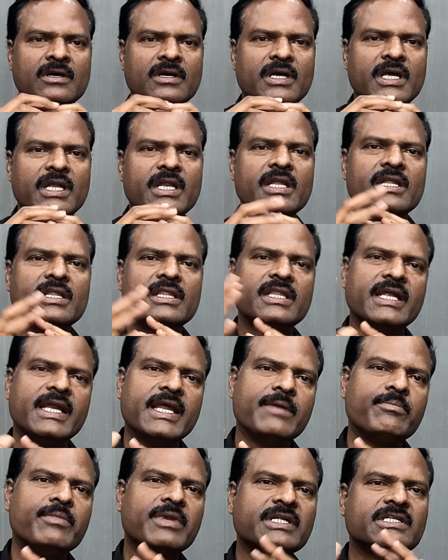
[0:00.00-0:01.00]
In
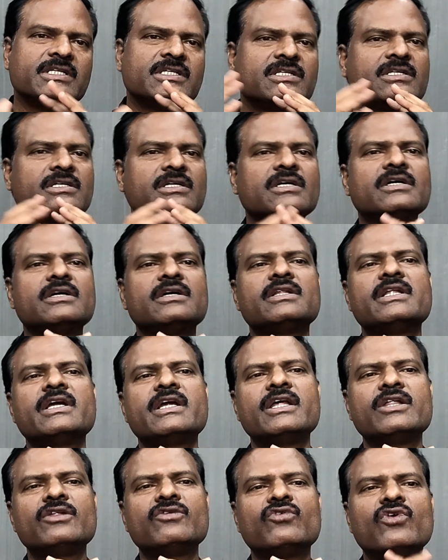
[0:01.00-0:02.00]
three months, uh, there
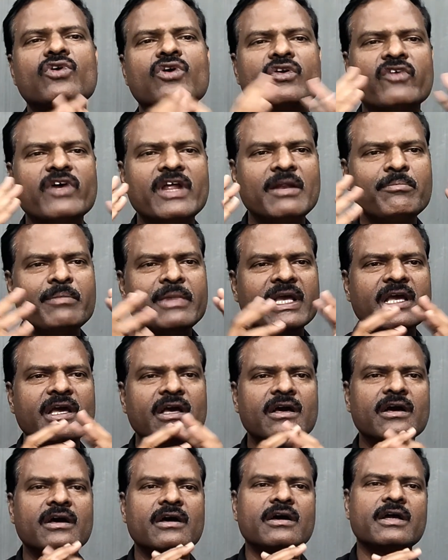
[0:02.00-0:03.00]
is
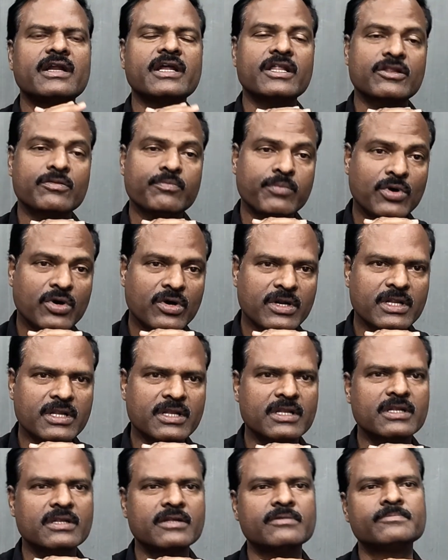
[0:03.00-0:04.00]
overwhelming response.
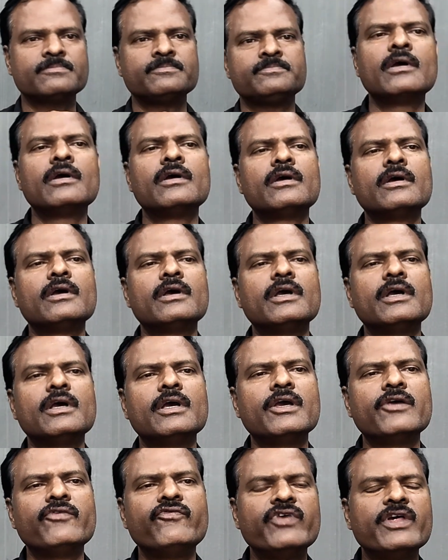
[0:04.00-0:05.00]

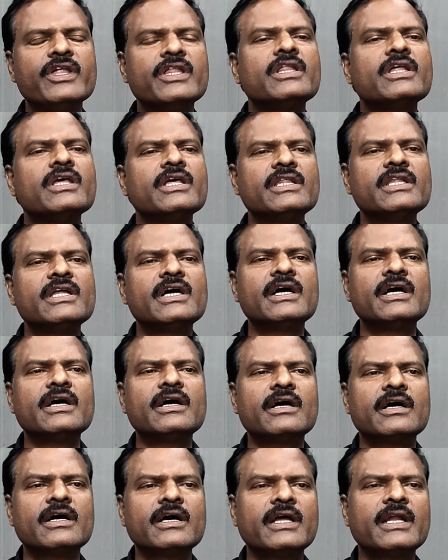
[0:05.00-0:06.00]
If we see the
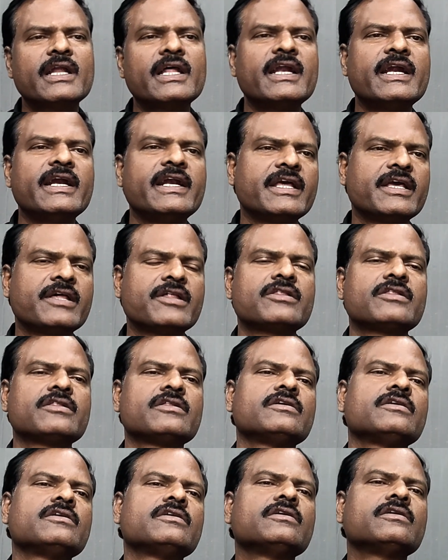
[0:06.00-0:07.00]
analytics,
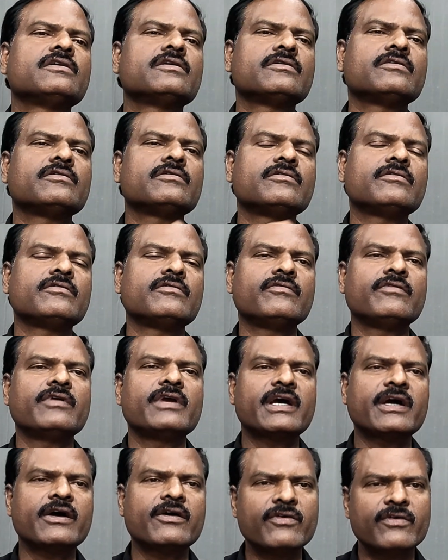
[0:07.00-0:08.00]
uh, we
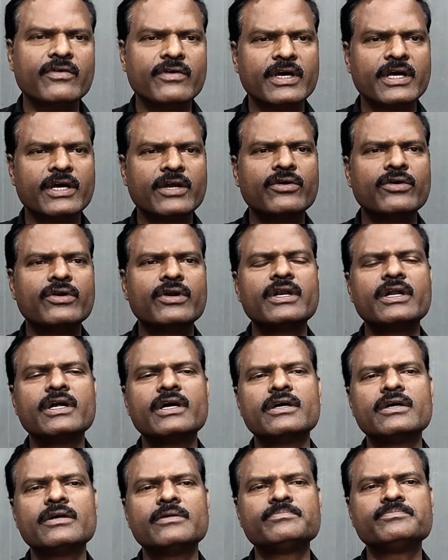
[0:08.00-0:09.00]
have around
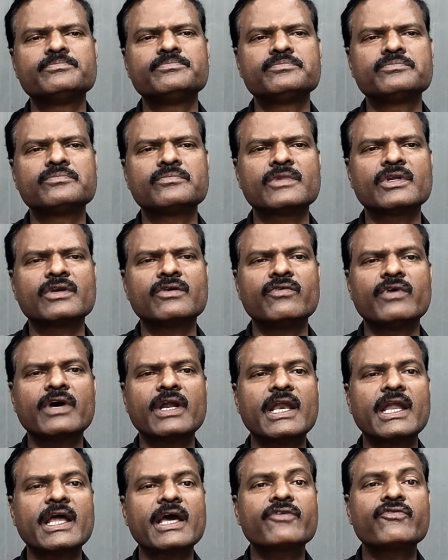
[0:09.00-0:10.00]
uh,
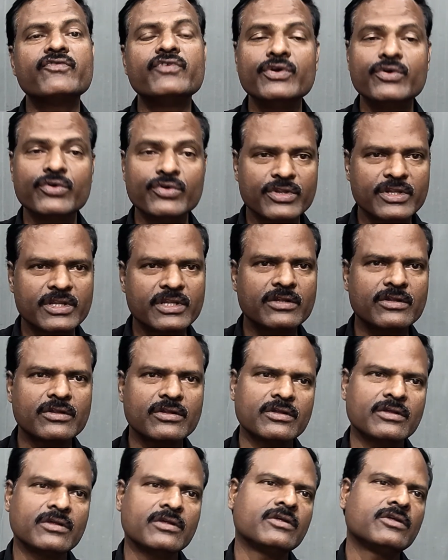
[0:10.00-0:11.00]
1 lakh views
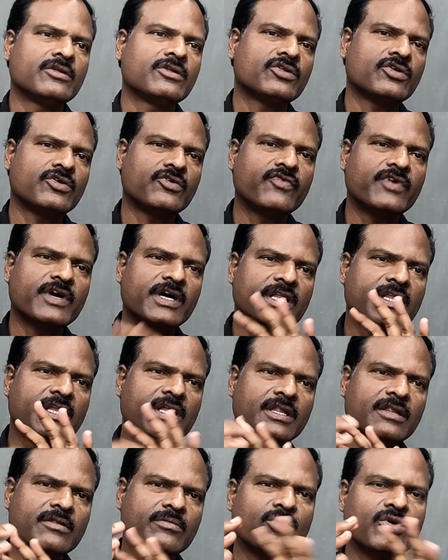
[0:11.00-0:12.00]
so far.
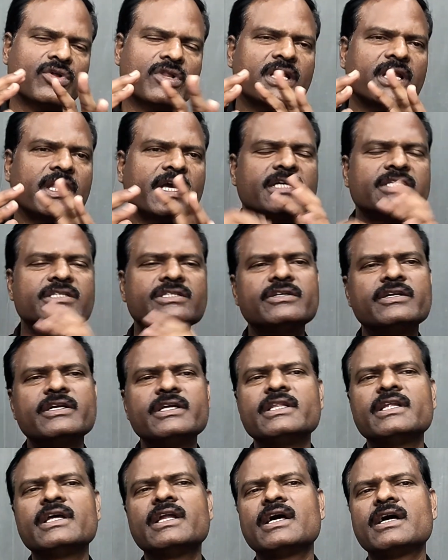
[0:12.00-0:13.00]
This mostly achieved
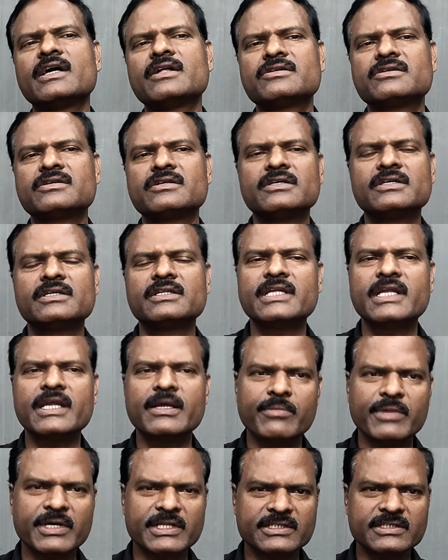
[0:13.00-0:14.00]
in the last uh, three
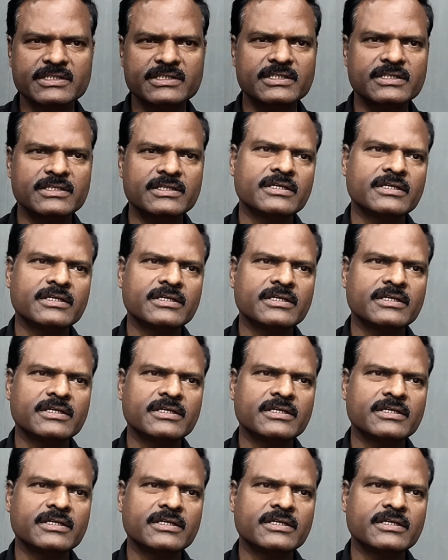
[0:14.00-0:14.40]
months.